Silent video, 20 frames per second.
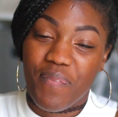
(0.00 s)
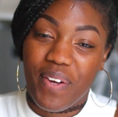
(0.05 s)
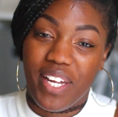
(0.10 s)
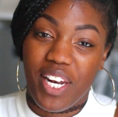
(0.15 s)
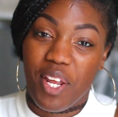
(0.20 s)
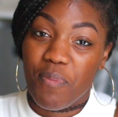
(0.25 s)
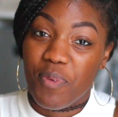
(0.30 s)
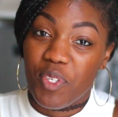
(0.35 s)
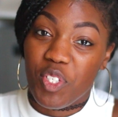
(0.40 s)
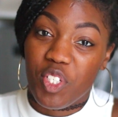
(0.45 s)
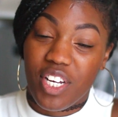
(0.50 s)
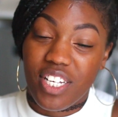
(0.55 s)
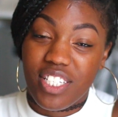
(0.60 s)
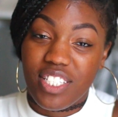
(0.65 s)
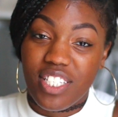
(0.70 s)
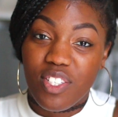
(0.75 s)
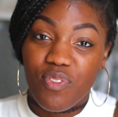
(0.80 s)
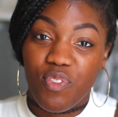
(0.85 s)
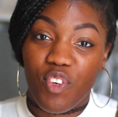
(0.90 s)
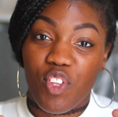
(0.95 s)
My name is
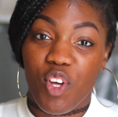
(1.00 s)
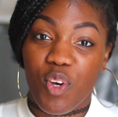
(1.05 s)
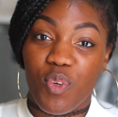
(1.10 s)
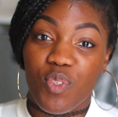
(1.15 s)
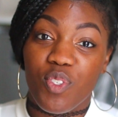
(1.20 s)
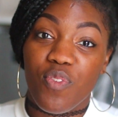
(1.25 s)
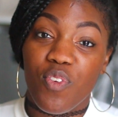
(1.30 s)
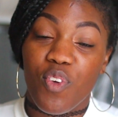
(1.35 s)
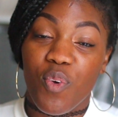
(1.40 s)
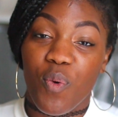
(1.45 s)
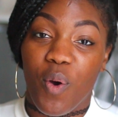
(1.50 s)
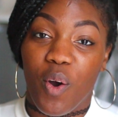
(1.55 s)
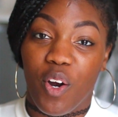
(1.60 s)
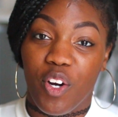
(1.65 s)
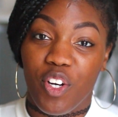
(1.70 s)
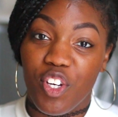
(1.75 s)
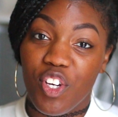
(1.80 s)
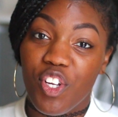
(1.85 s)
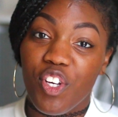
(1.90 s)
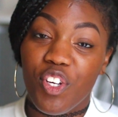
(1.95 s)
Justice. For those of you who
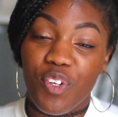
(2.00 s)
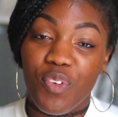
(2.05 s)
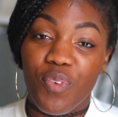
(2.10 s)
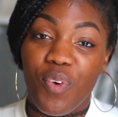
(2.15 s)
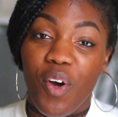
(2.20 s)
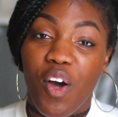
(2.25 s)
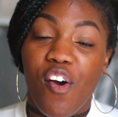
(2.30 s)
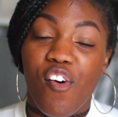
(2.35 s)
are new,